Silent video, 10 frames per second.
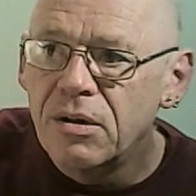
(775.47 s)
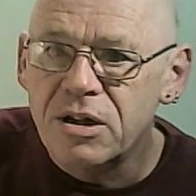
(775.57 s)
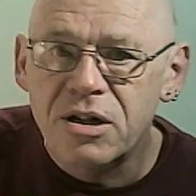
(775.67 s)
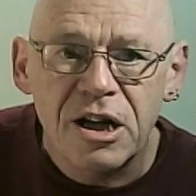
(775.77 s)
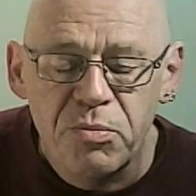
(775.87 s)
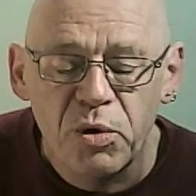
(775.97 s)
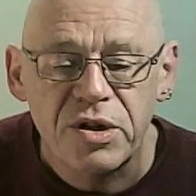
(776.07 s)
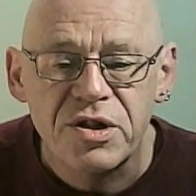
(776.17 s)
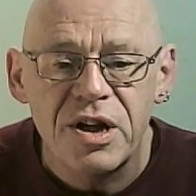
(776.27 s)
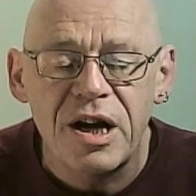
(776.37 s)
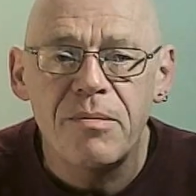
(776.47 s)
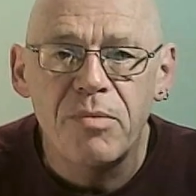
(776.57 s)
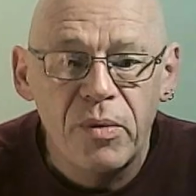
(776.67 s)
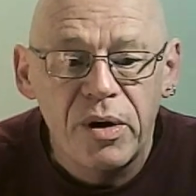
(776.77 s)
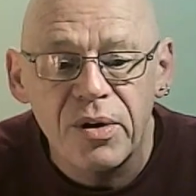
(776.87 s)
There's lots more to say,
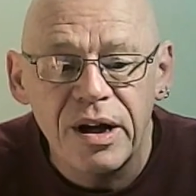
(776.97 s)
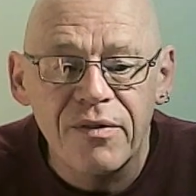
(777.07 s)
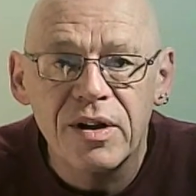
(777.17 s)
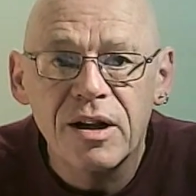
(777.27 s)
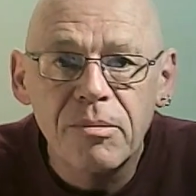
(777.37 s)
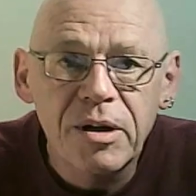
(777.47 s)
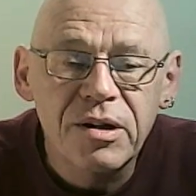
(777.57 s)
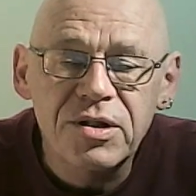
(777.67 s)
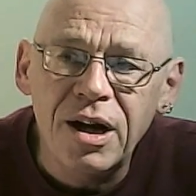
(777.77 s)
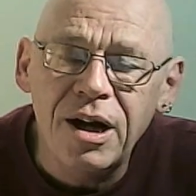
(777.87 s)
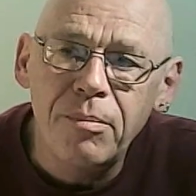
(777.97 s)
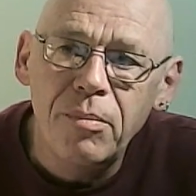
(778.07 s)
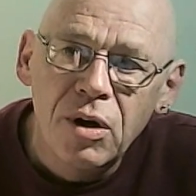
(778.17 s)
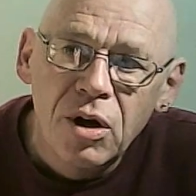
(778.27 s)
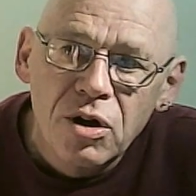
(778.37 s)
but we only have a little bit of
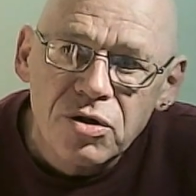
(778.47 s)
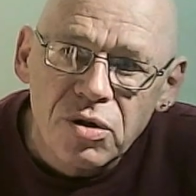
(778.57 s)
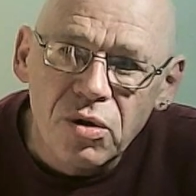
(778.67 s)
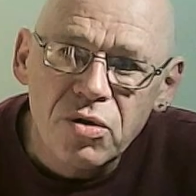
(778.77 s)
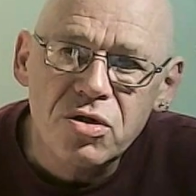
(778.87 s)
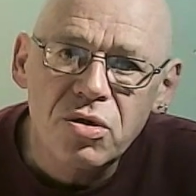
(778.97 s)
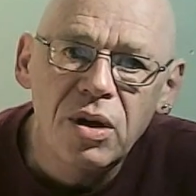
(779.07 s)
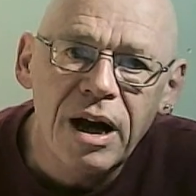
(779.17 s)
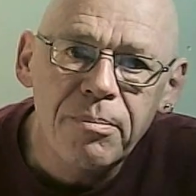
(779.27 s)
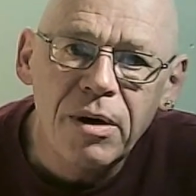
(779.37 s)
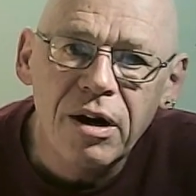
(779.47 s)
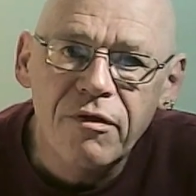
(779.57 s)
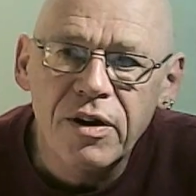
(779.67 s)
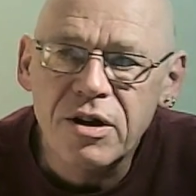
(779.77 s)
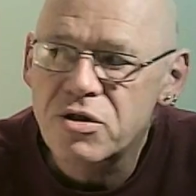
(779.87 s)
time, so those two landmark
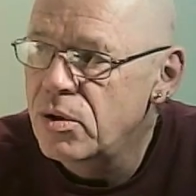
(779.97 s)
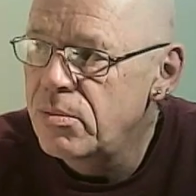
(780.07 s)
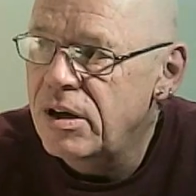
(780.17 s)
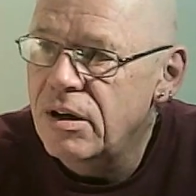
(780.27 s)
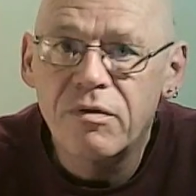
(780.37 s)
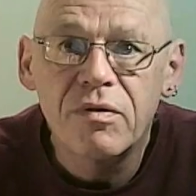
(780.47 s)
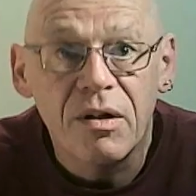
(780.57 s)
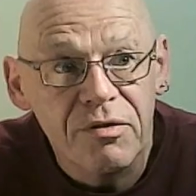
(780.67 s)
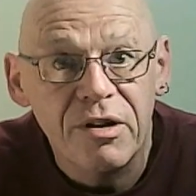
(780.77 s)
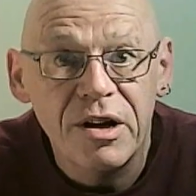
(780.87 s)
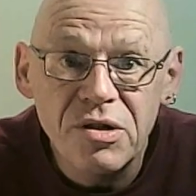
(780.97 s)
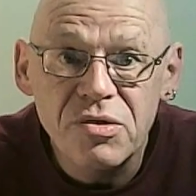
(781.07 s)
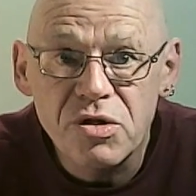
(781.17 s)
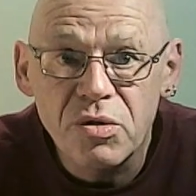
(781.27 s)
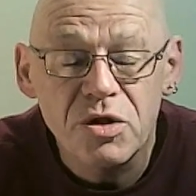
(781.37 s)
figures will be of great
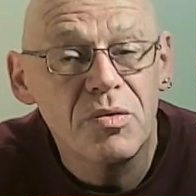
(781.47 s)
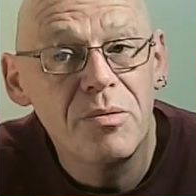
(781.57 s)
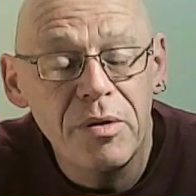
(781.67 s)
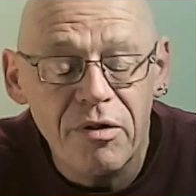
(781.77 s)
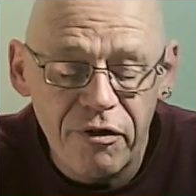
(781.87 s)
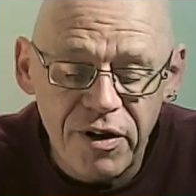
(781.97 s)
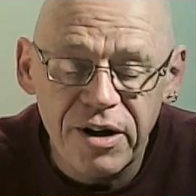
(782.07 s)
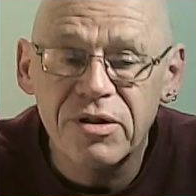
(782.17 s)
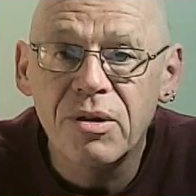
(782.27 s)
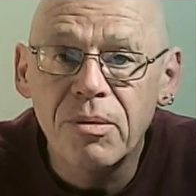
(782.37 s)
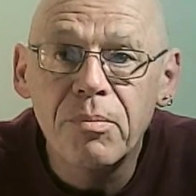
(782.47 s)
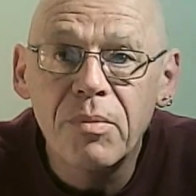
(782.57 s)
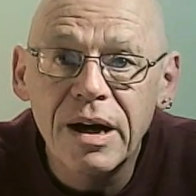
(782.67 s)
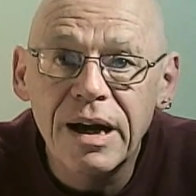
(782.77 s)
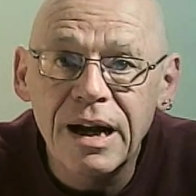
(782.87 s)
use to us. We'll be referring to them
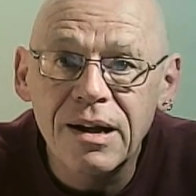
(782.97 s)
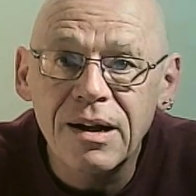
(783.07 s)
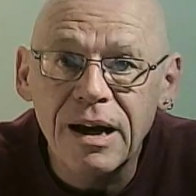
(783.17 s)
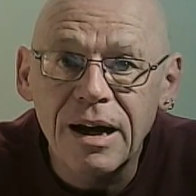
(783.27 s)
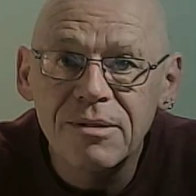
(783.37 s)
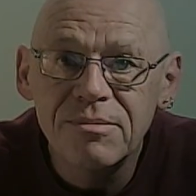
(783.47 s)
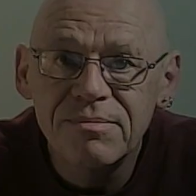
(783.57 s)
again and again.